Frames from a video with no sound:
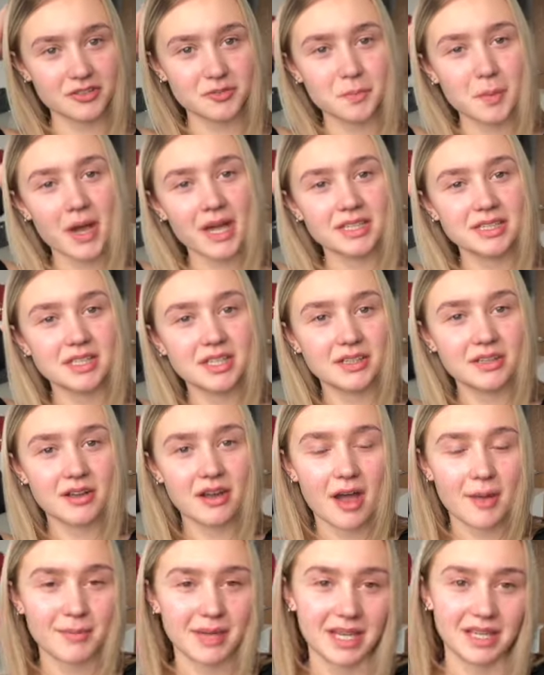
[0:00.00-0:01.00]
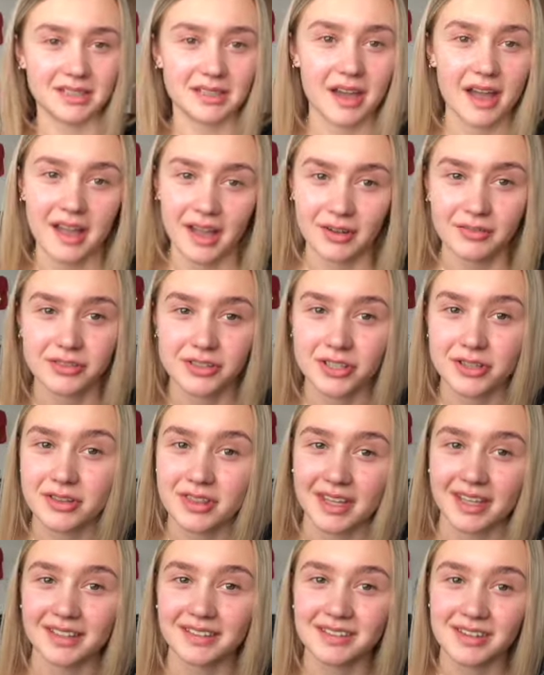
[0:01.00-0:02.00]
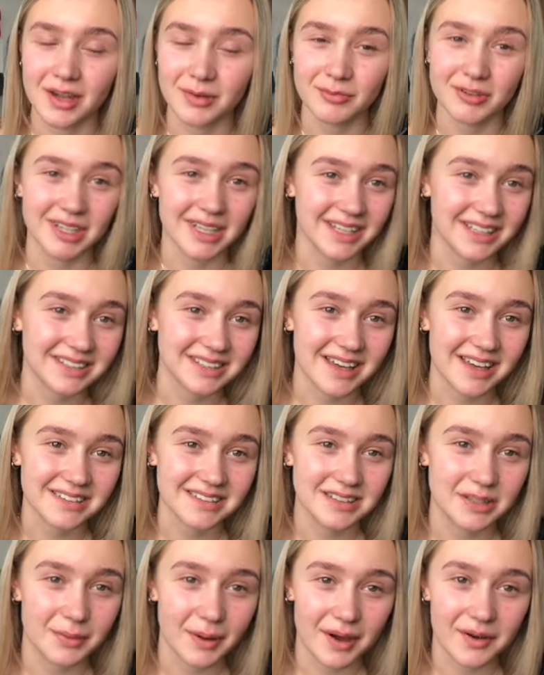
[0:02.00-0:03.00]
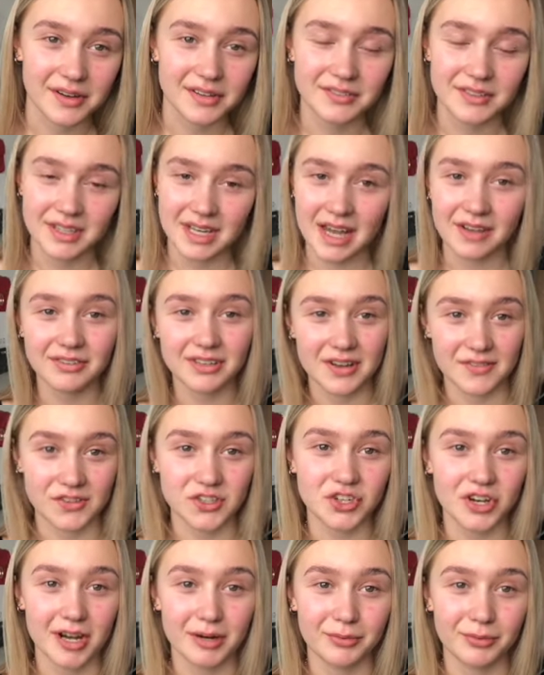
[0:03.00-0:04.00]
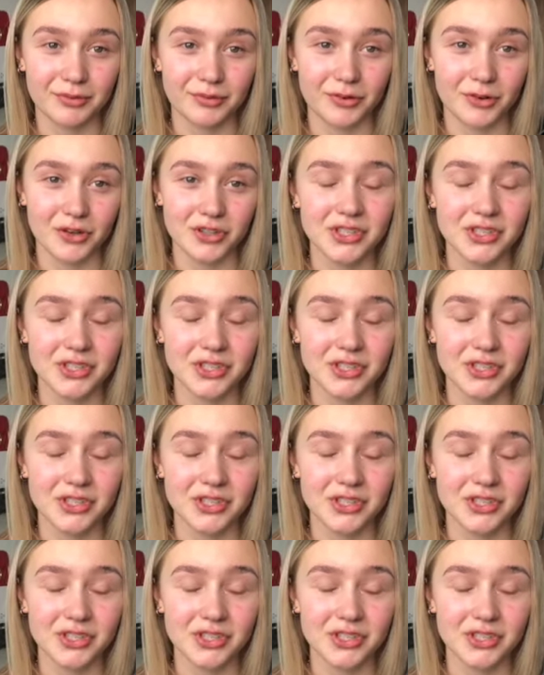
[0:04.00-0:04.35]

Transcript: By new, I mean I have two things that I'm really excited about and have never tried before.